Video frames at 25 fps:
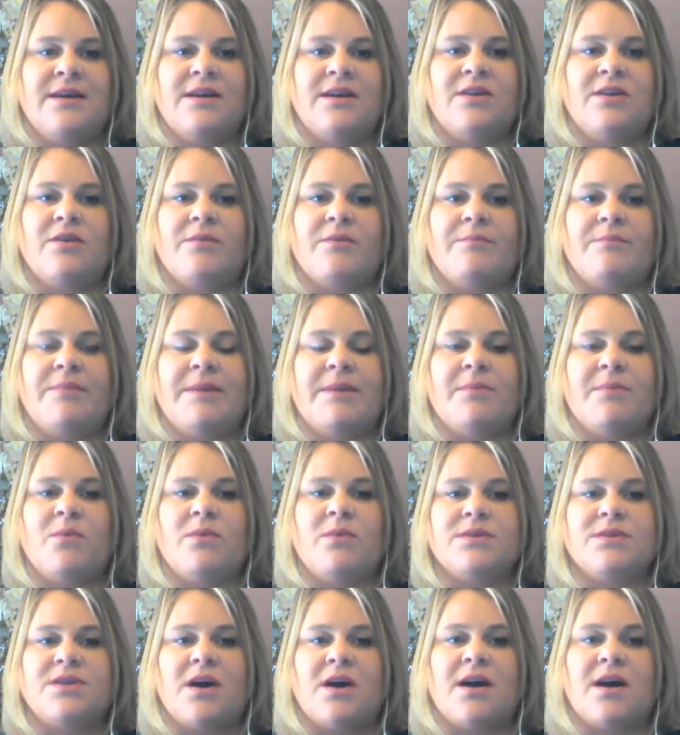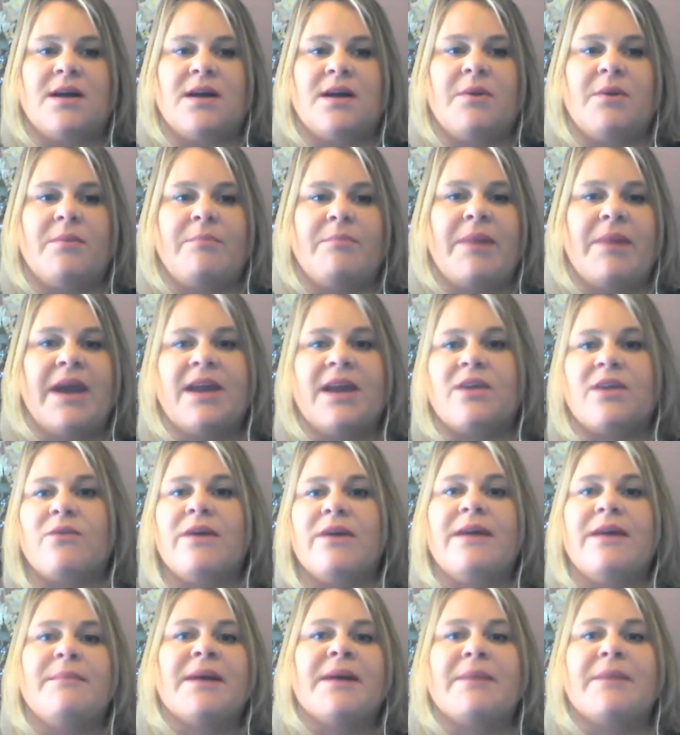you know, people will talk about
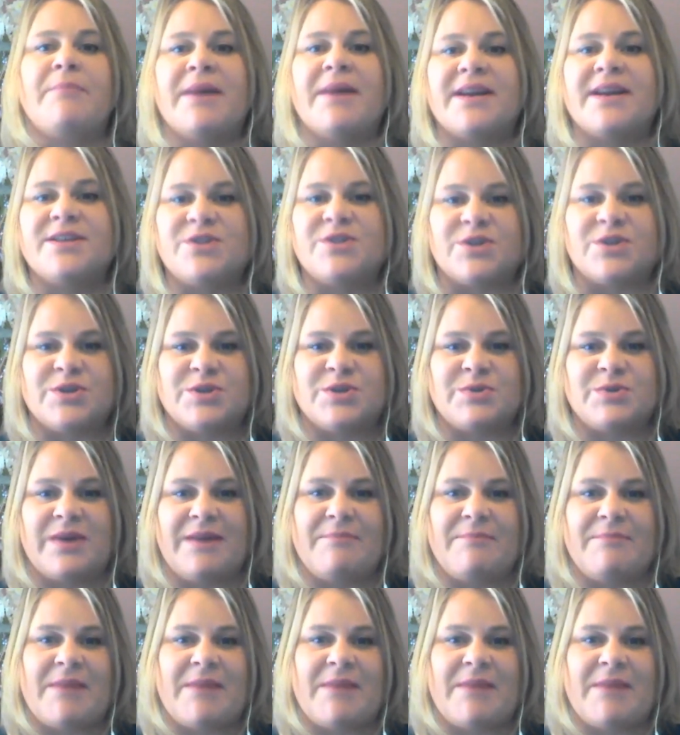panoramic pictures, right,